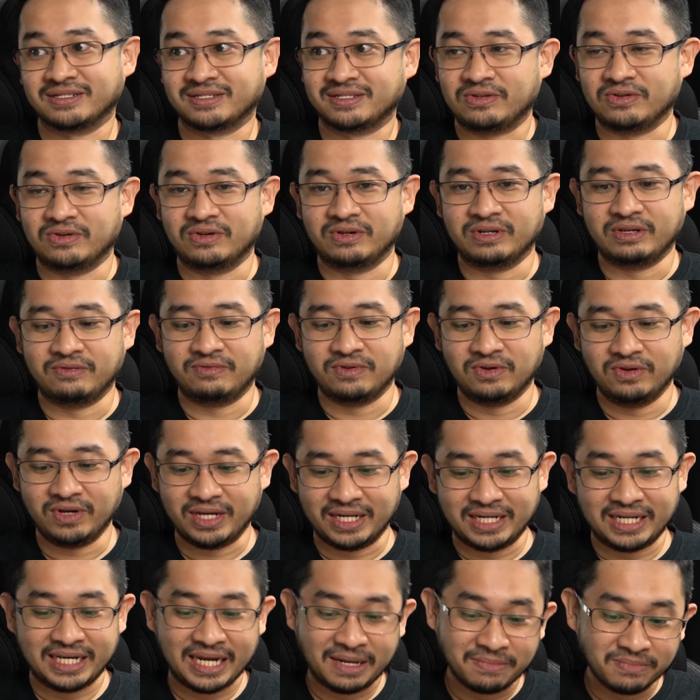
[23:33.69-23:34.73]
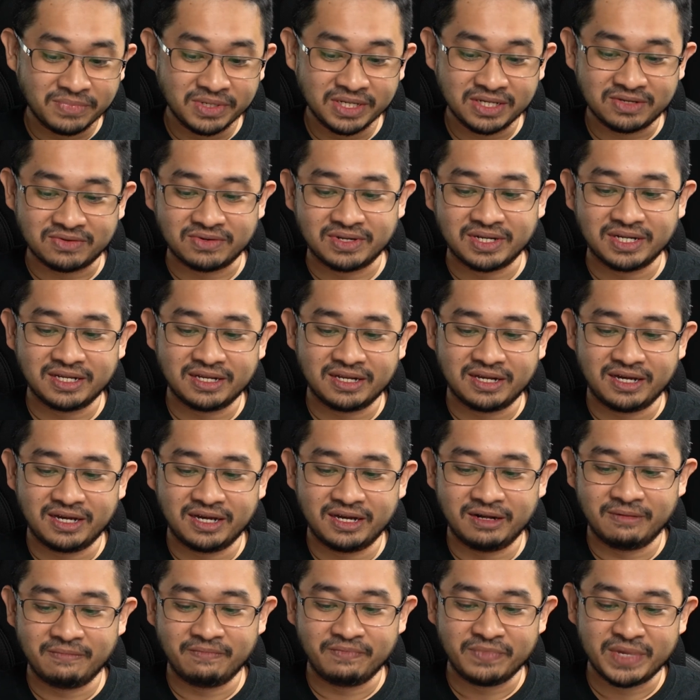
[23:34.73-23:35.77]
So if you look at the numbers, right,
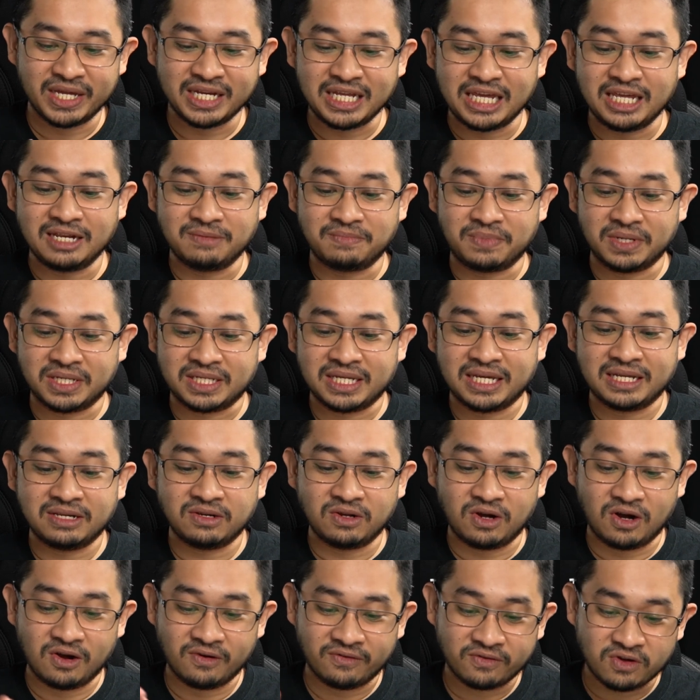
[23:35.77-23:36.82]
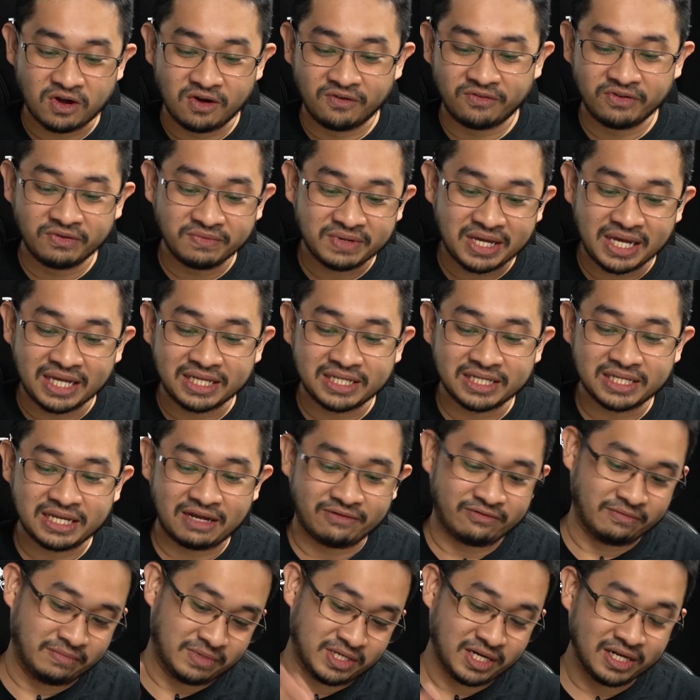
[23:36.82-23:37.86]
98% of confirmed cases are
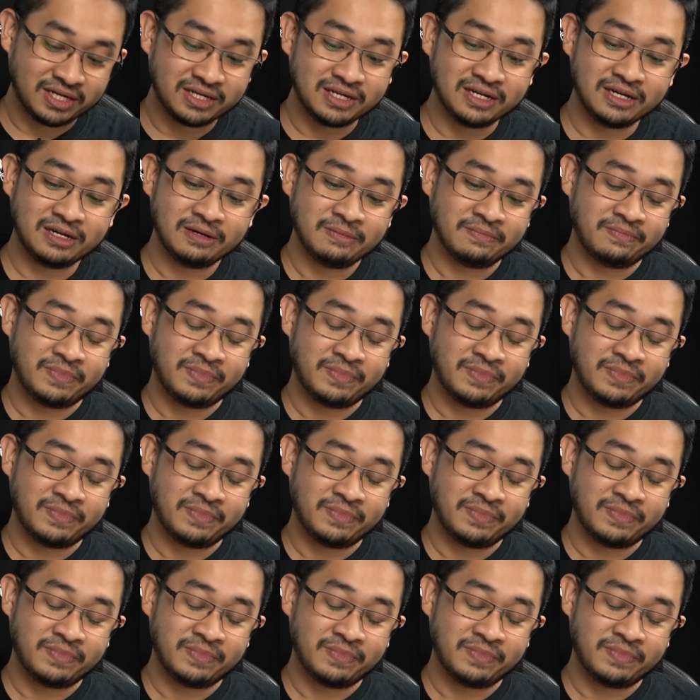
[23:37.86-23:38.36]
from China,